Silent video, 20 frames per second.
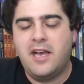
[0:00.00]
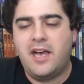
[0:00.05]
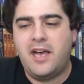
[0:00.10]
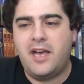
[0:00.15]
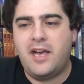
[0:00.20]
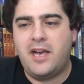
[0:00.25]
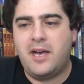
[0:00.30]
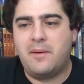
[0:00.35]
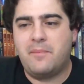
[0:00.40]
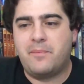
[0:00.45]

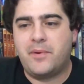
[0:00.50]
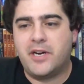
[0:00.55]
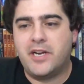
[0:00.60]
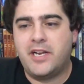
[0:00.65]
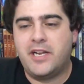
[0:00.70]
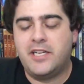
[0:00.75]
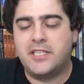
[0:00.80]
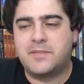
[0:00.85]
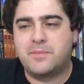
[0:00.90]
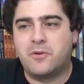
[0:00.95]

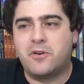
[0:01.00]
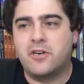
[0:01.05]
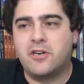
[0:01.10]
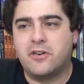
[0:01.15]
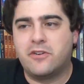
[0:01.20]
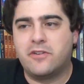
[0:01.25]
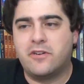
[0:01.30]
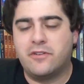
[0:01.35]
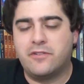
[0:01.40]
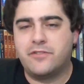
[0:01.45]
but it's
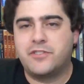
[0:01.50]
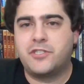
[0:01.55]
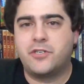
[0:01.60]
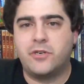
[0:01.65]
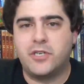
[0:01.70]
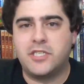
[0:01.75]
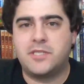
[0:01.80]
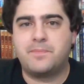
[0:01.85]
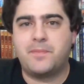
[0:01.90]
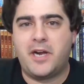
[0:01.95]
more of a
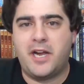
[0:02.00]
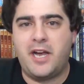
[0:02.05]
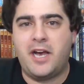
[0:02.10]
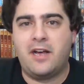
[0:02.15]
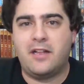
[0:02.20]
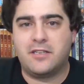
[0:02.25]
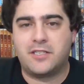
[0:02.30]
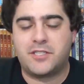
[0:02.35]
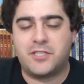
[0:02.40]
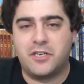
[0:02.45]
choice by
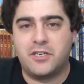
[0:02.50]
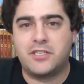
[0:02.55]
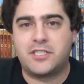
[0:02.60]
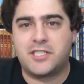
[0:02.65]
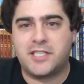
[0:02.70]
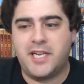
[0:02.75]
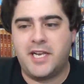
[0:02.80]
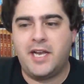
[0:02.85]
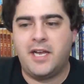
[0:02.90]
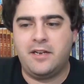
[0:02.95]
Alex
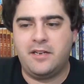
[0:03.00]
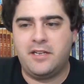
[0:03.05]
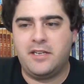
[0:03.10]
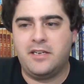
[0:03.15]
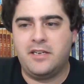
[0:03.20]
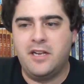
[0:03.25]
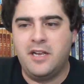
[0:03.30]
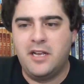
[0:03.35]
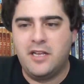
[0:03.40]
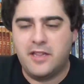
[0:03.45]
Hirsch to end it.